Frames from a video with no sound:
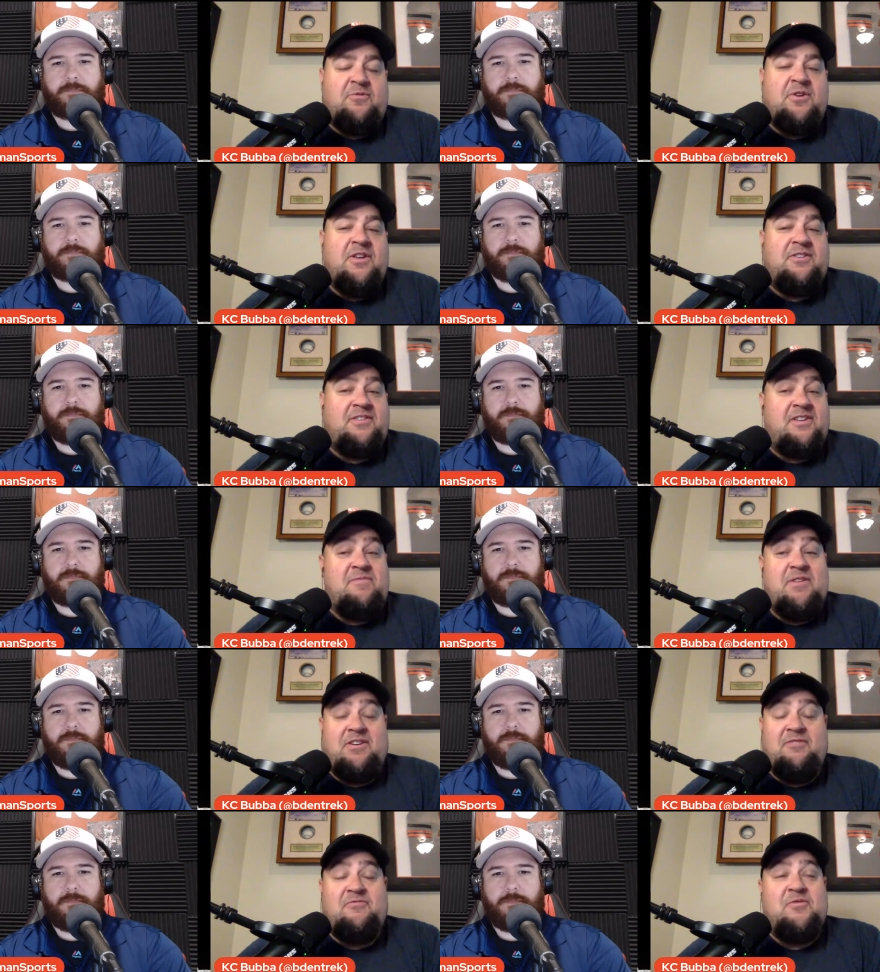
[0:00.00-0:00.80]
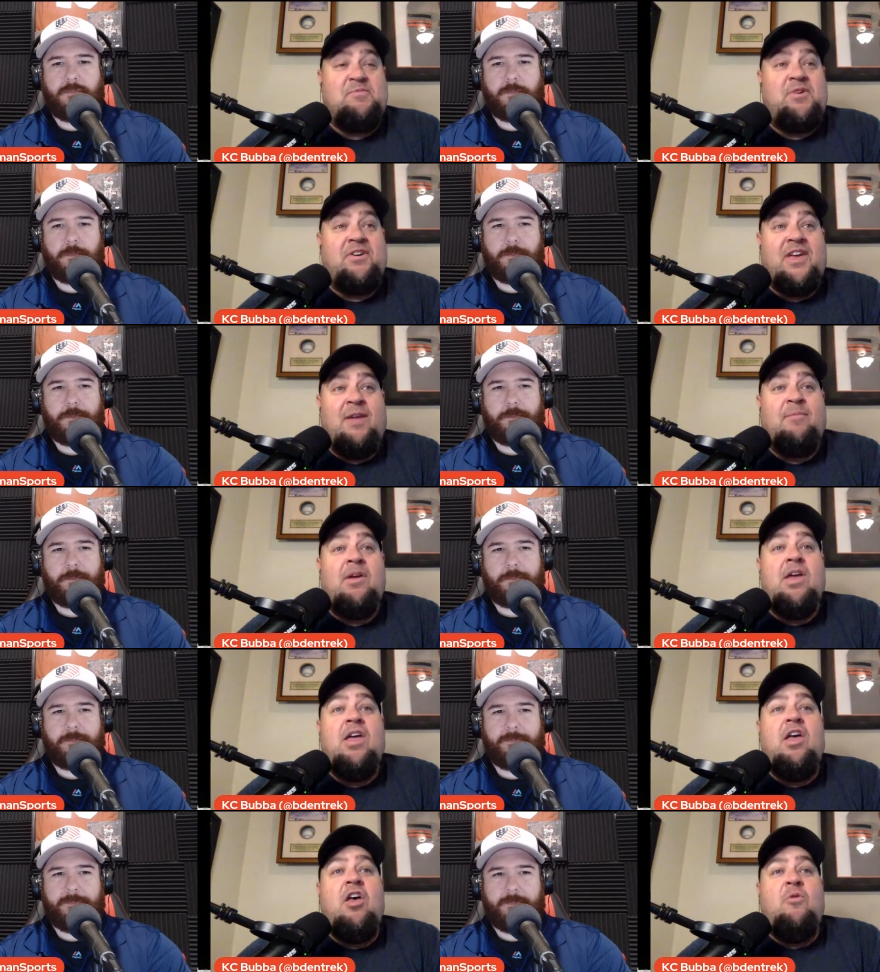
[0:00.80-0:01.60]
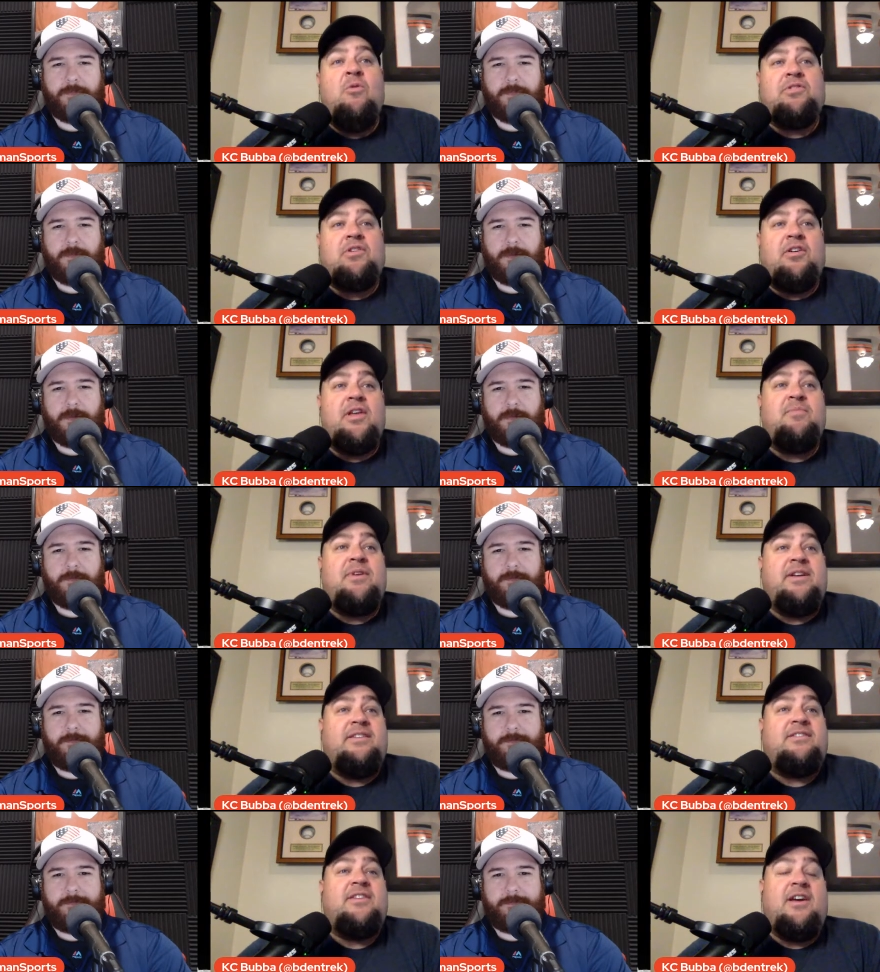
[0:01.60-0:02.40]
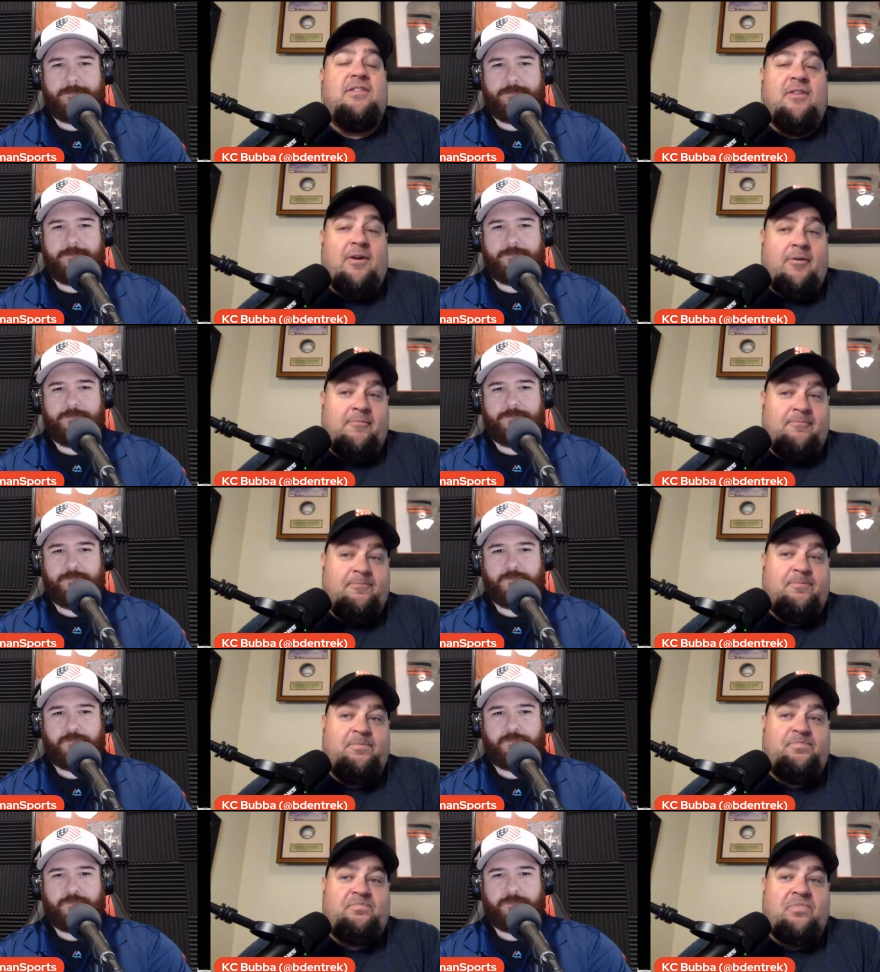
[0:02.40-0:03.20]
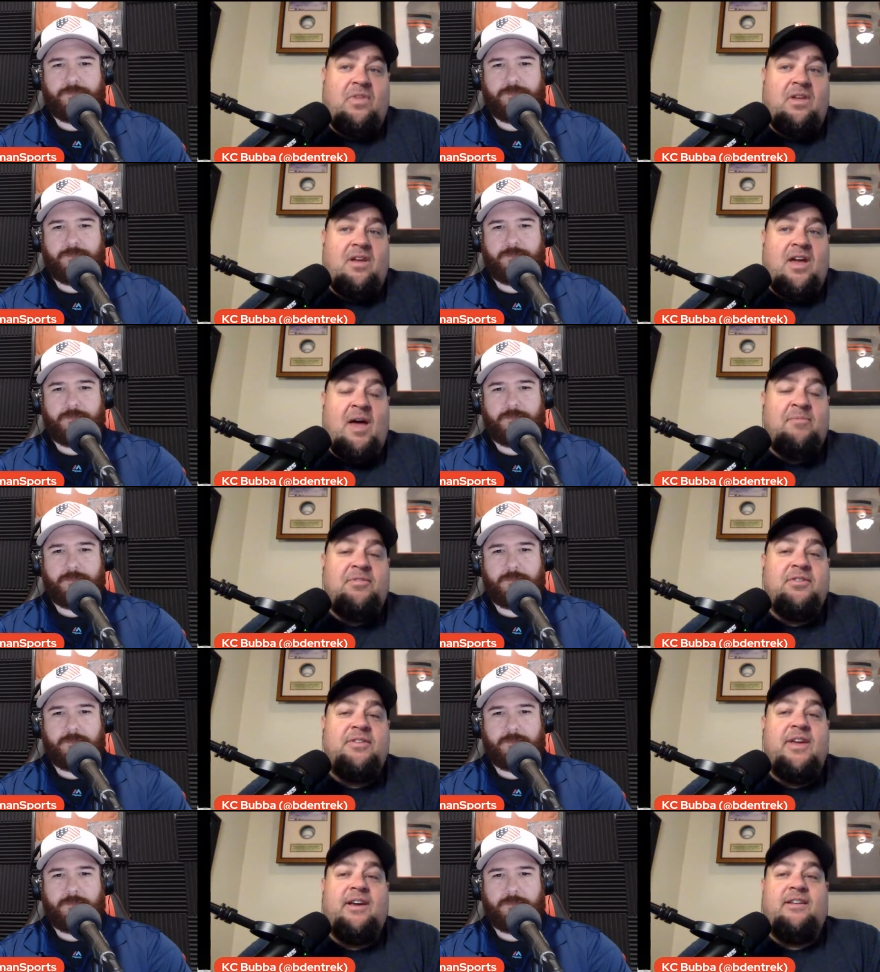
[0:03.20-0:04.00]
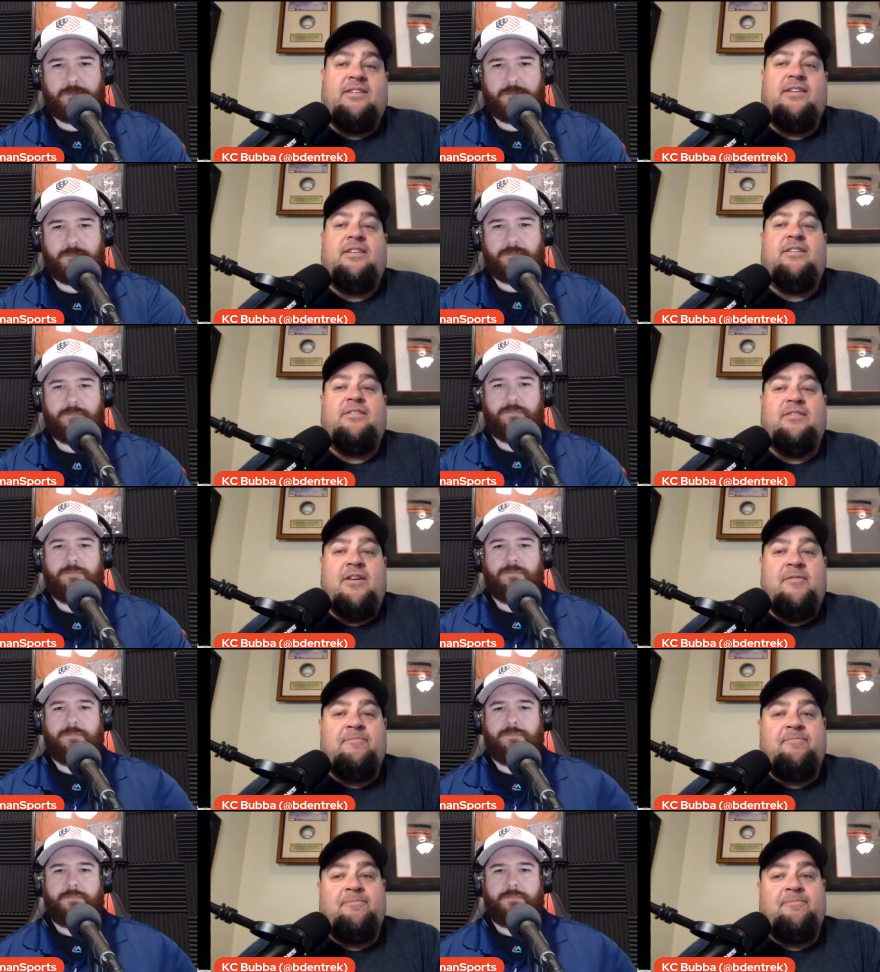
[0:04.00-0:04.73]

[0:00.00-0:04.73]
Speaker 1: it's going to be a good football game. With all that being said, though, I'm still taking Tennessee.